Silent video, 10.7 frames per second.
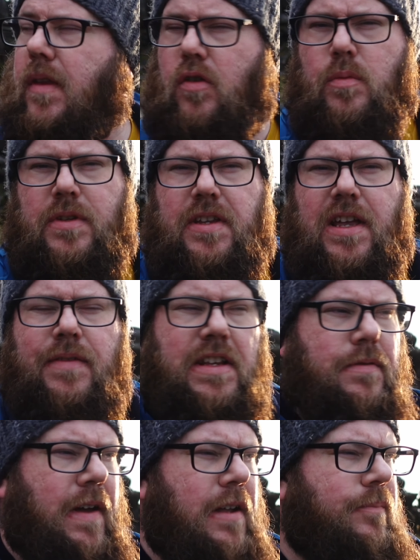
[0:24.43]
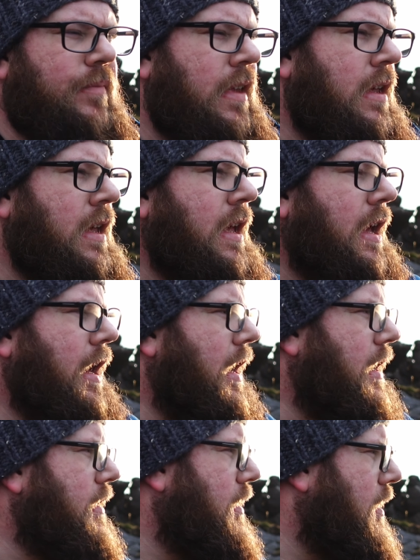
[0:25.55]
Come with Steve in his van
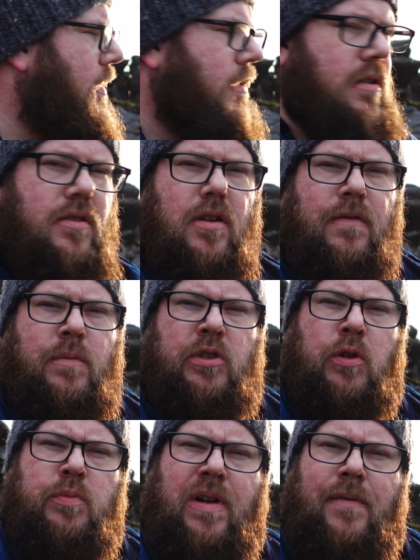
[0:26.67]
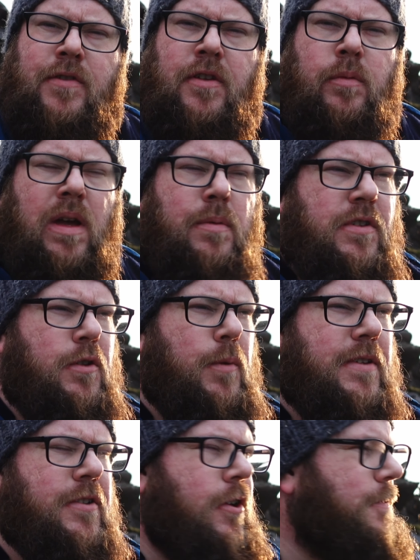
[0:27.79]
and stopped for McDonald's breakfast on the way, which is
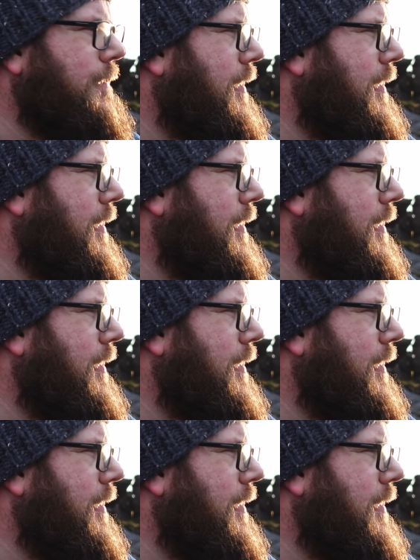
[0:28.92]
always good.